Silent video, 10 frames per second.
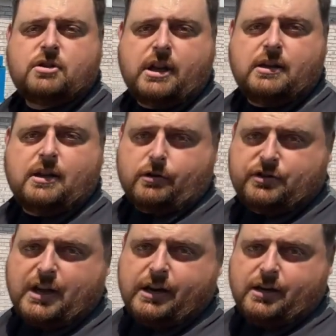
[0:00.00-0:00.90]
in or
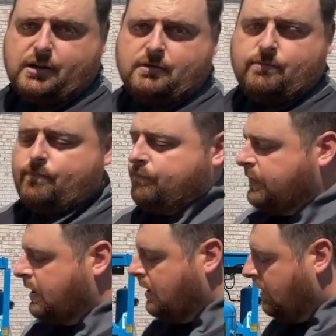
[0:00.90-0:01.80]
stayed in,
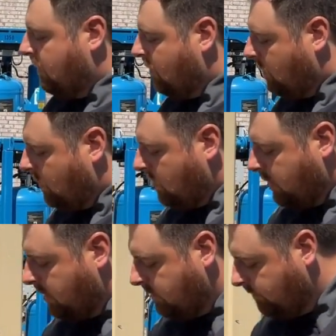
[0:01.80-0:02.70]
or